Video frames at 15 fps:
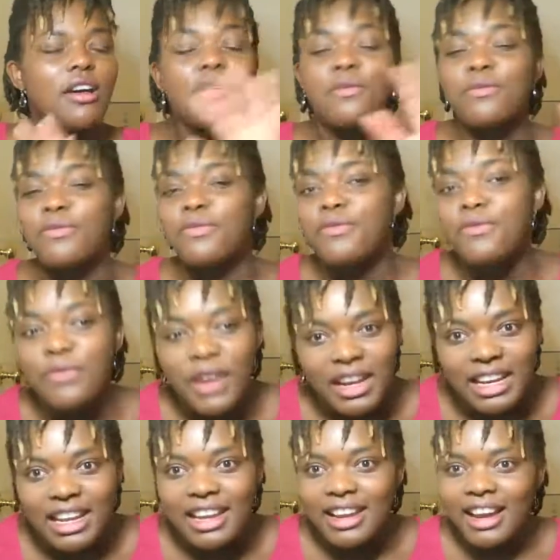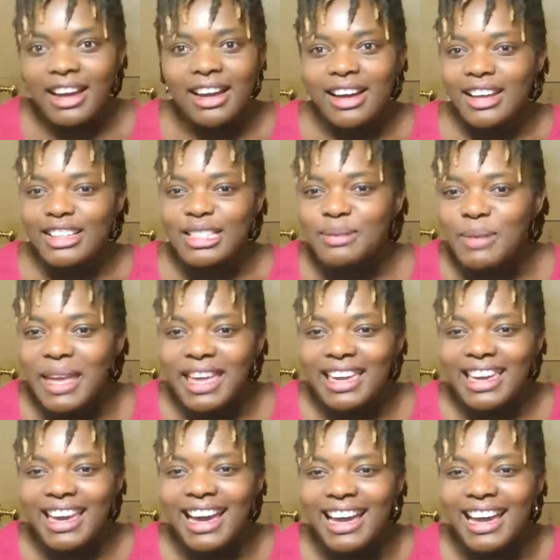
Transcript: veneer, I can't speak.